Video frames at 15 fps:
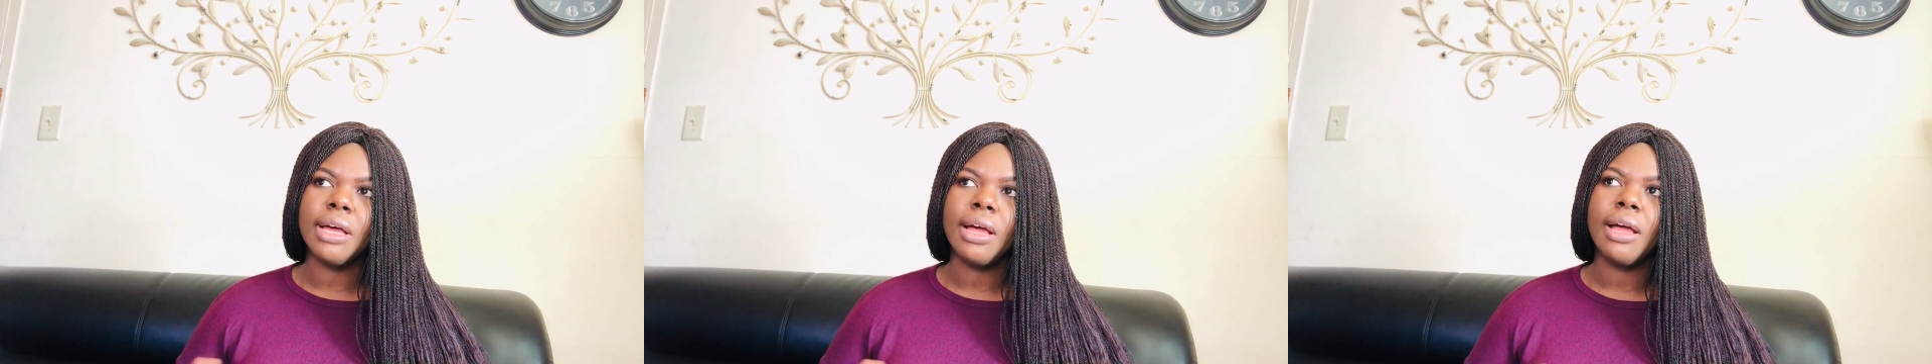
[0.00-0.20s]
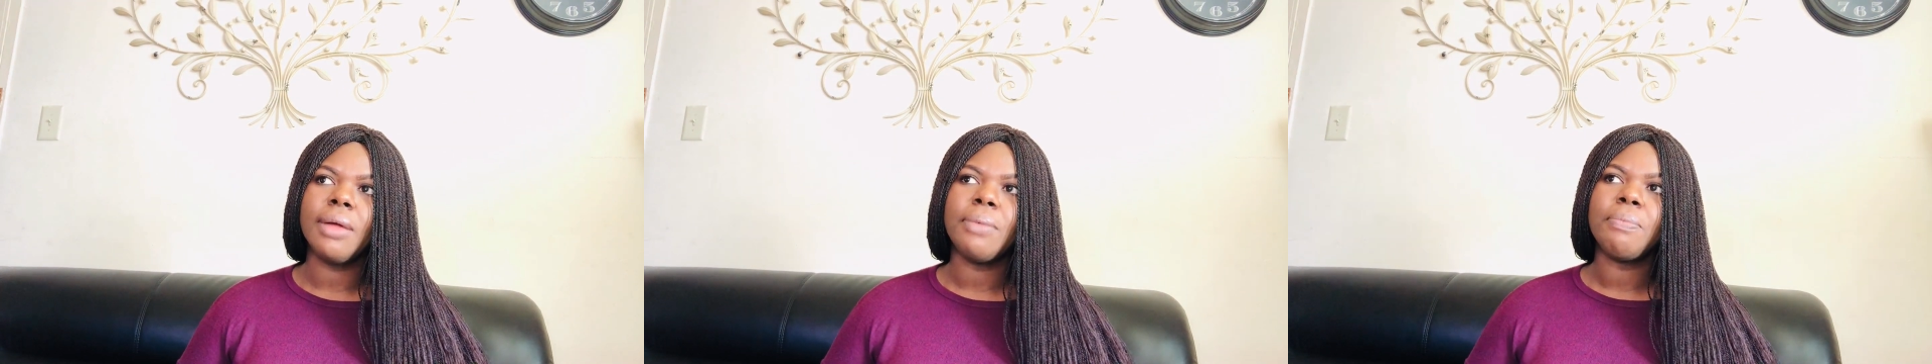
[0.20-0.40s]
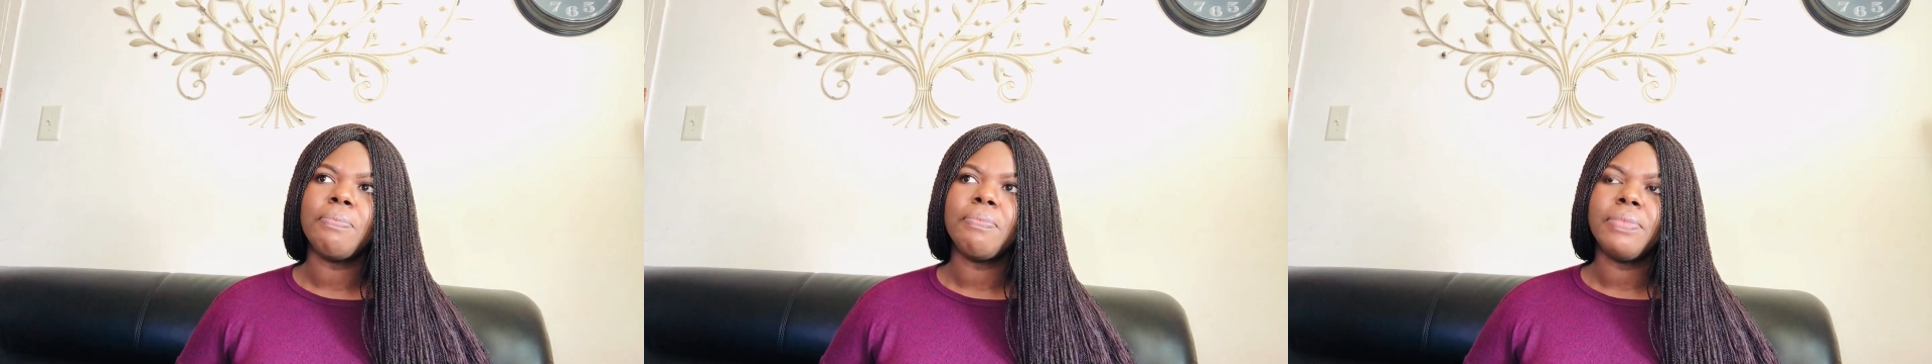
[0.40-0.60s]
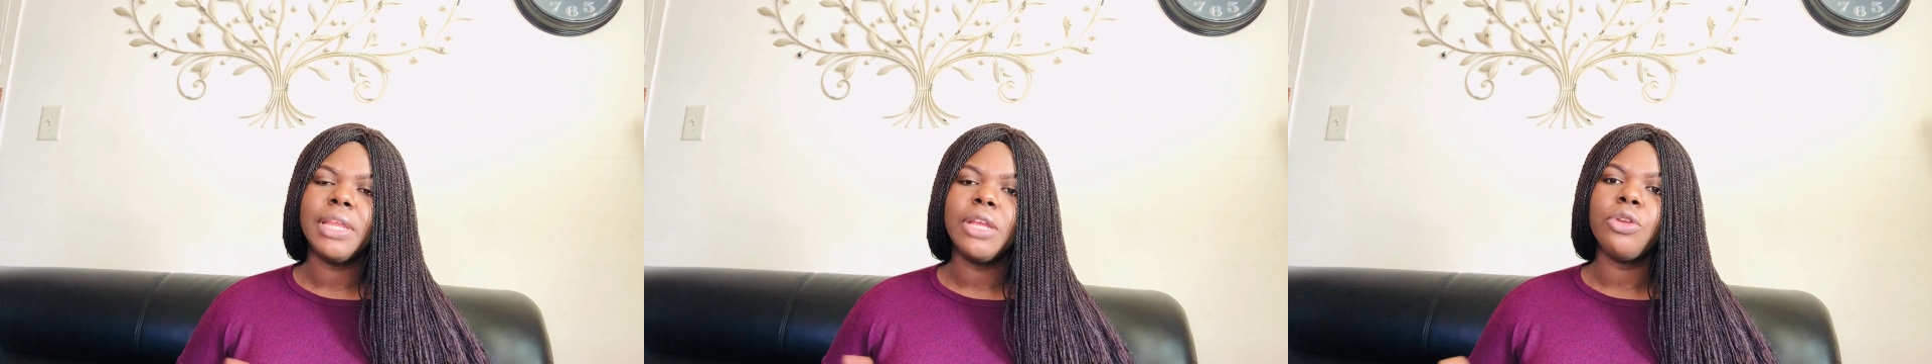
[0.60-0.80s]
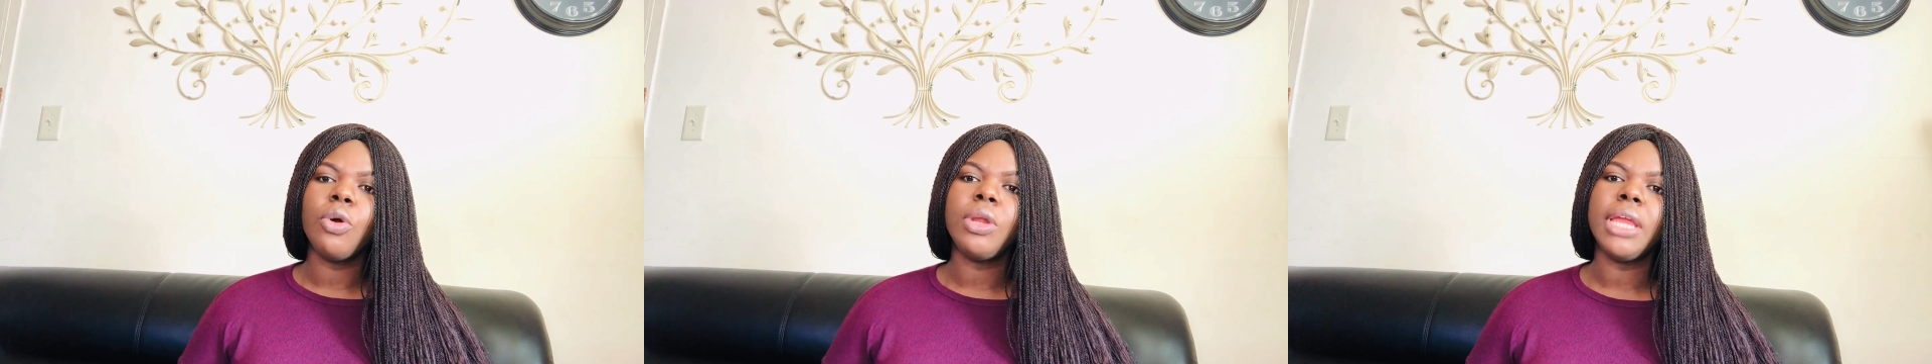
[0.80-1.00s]
are
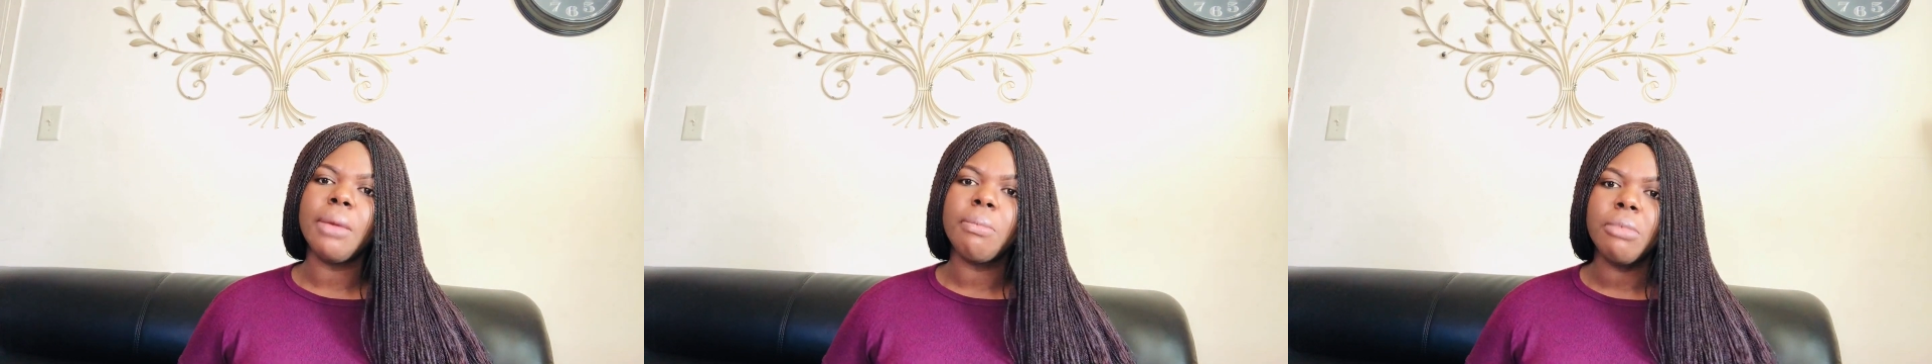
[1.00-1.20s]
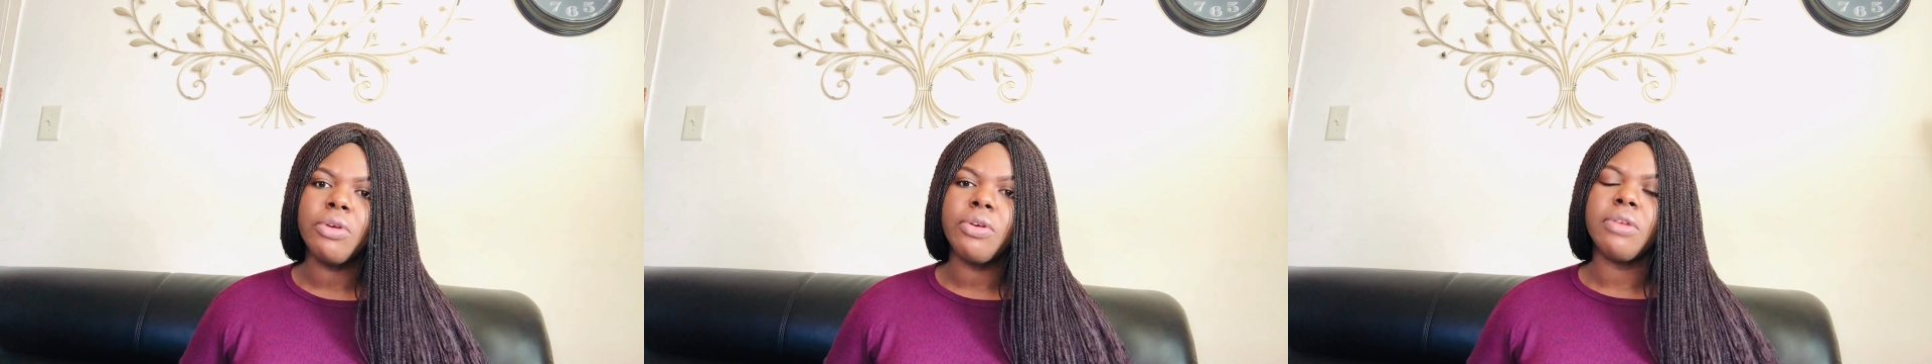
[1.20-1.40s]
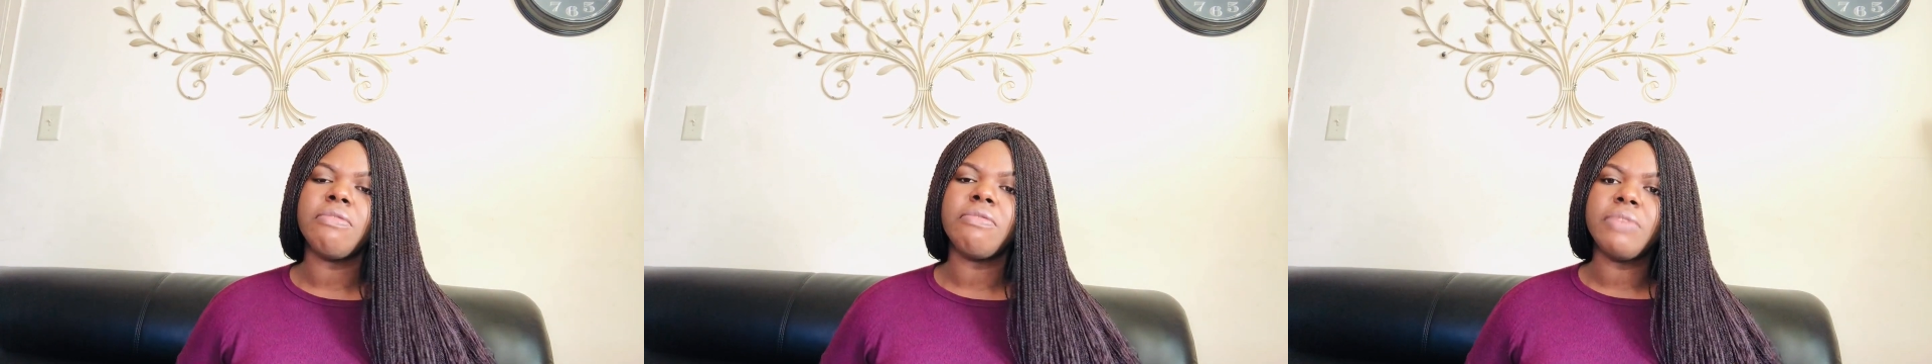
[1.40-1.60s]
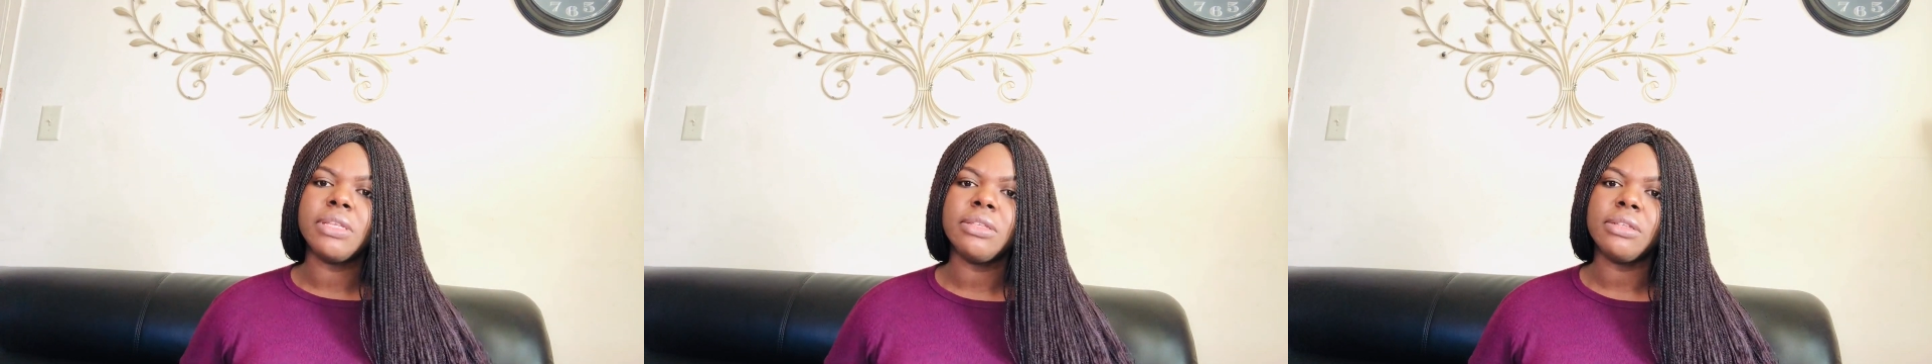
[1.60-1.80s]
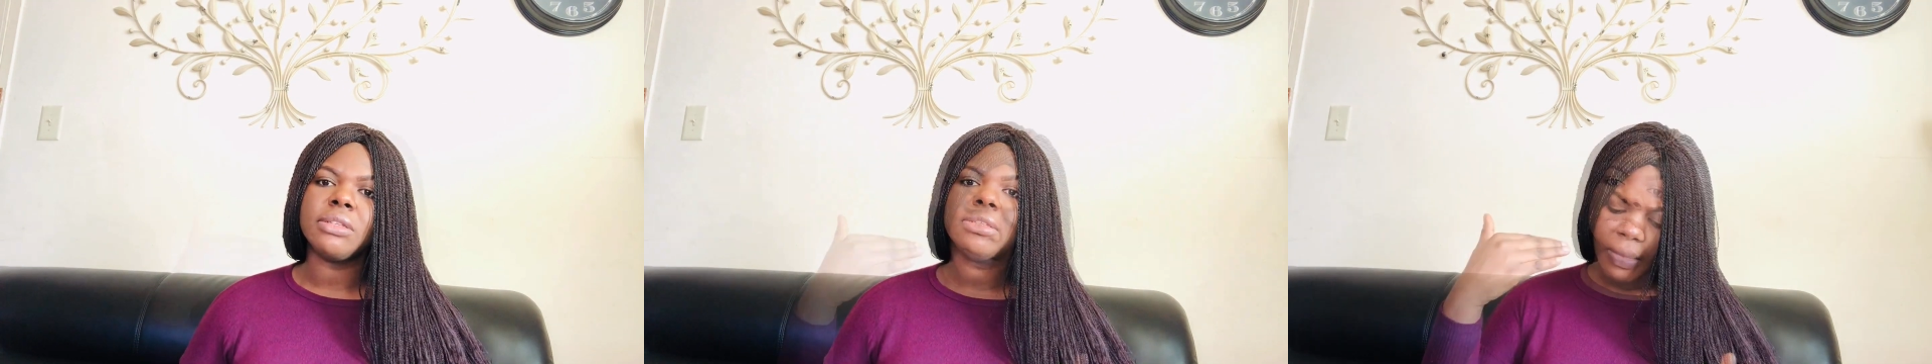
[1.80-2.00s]
the non-immigrant
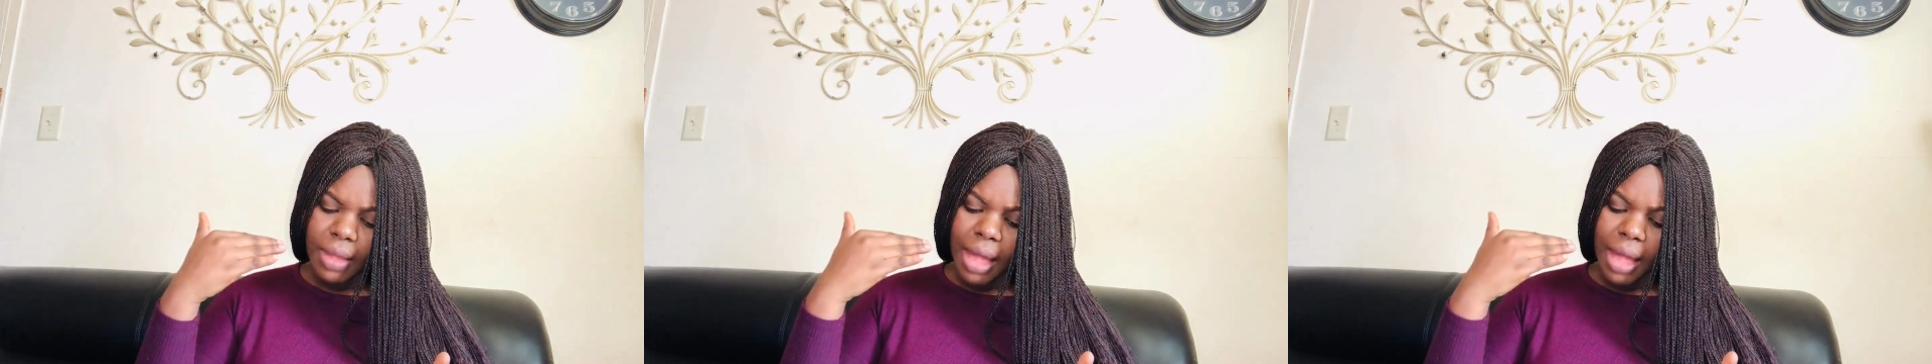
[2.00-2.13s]
visas.